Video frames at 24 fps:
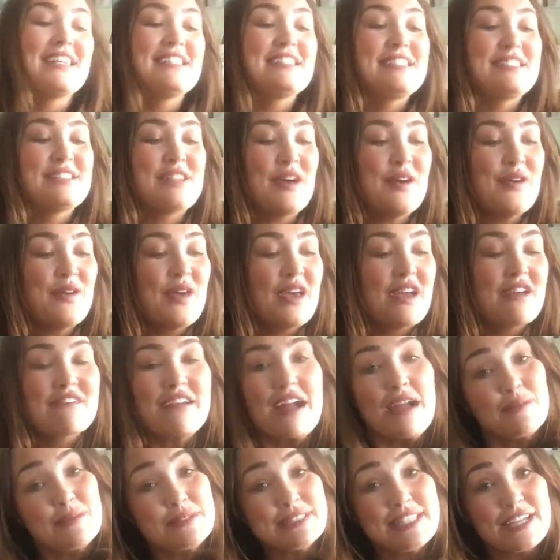So
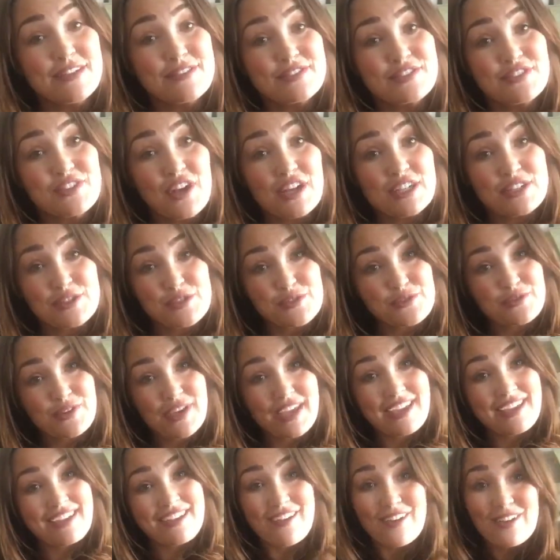grab yourselves a nice
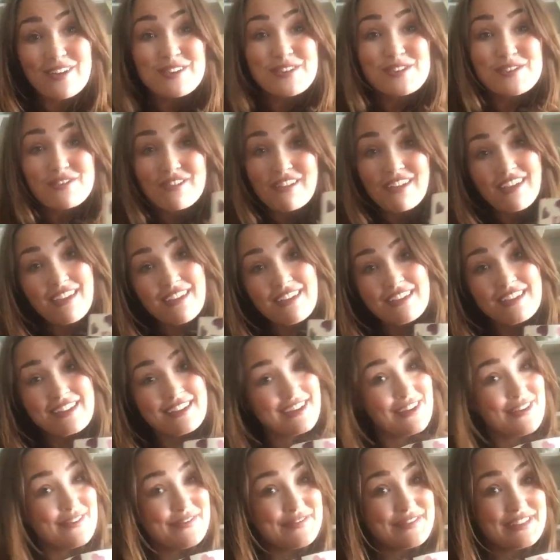drink, hot drink,
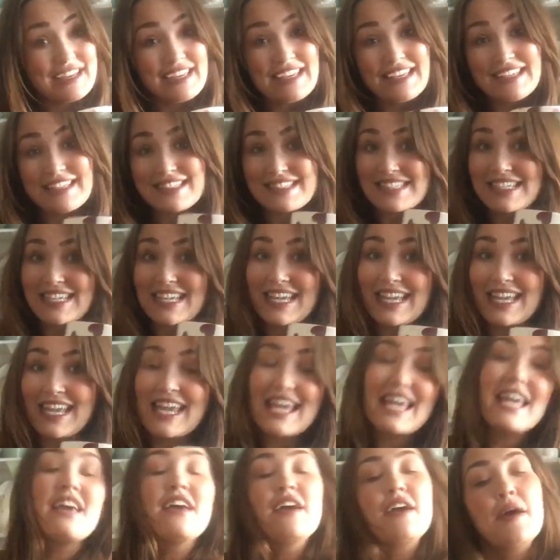coffee,
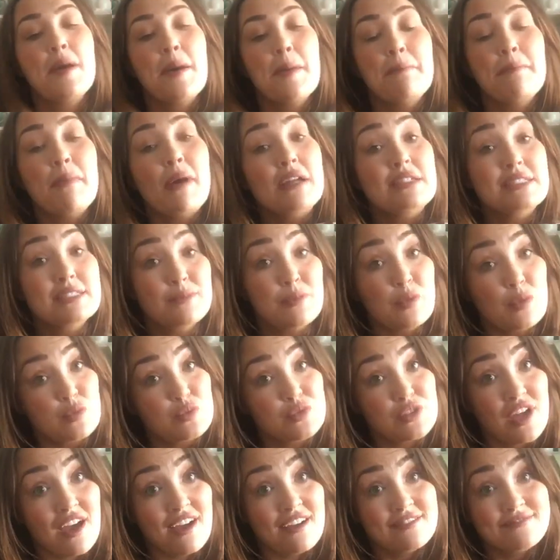tea. Mine's
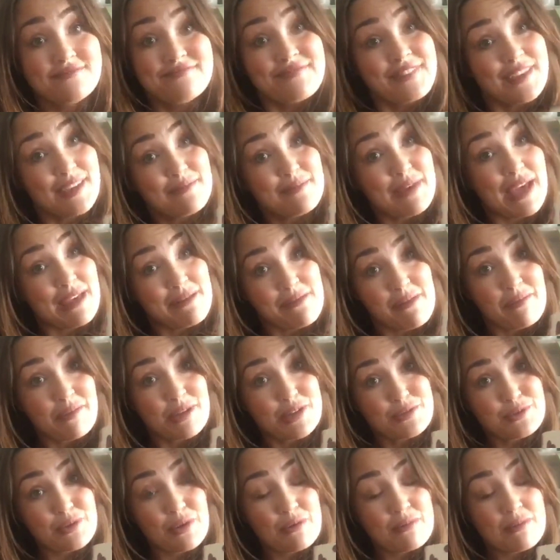water in my
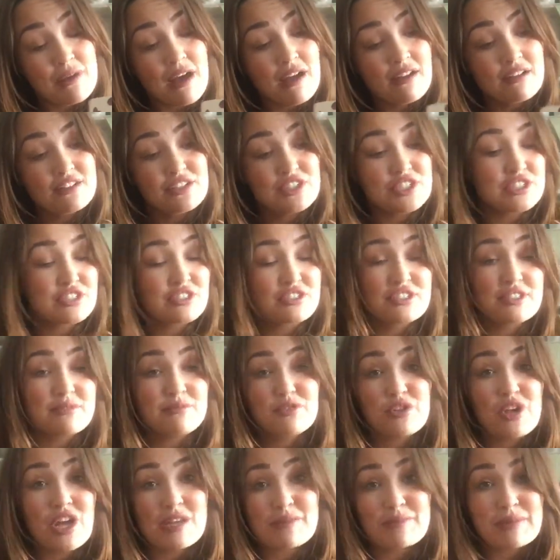Ellenbridge water mark, just because I'm
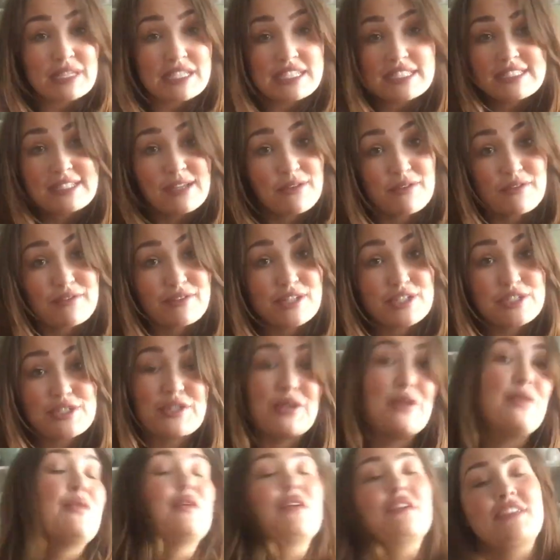trying to be so
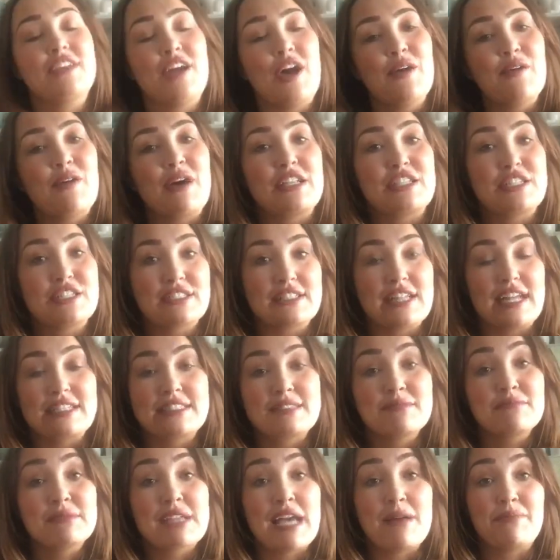original. No, I just had
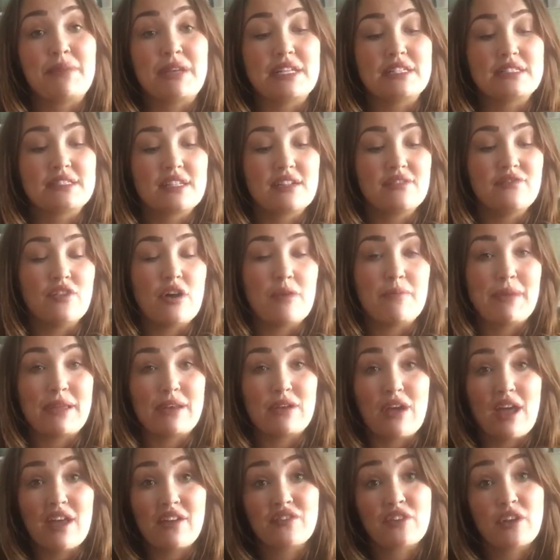some tablets and I thought I better
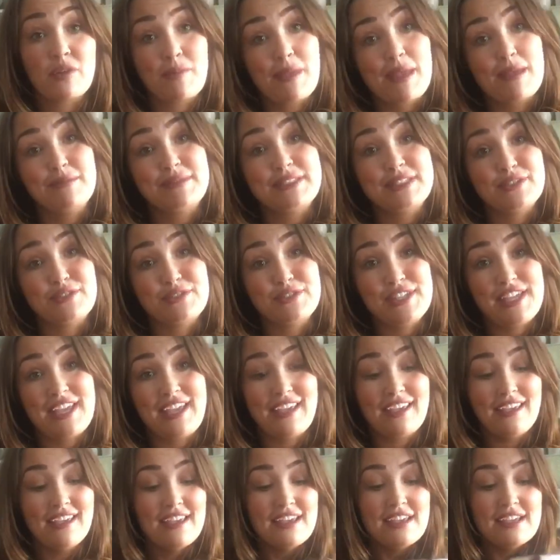not have no Pepsi or
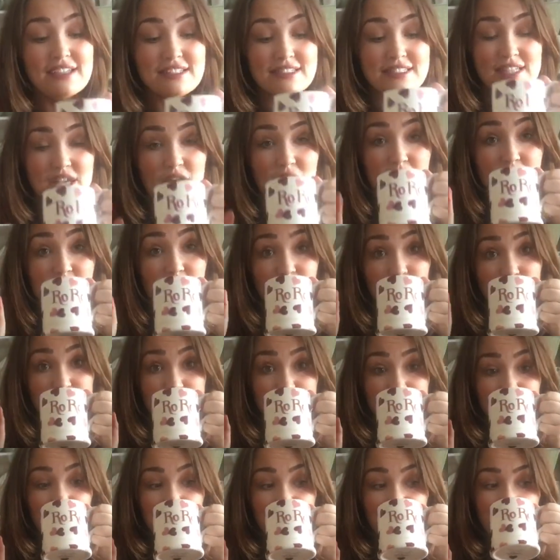tea. So I've got
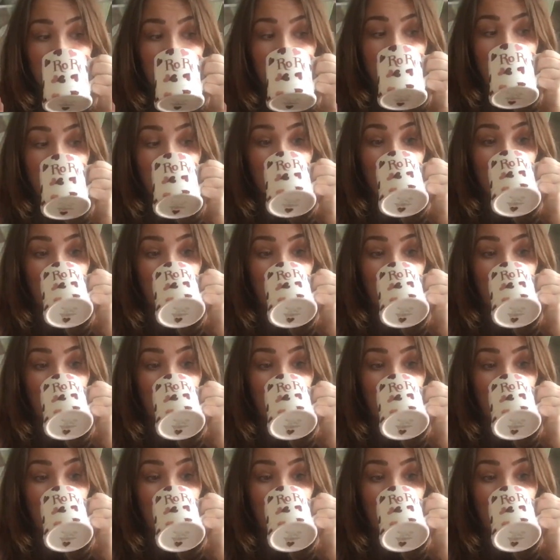some water.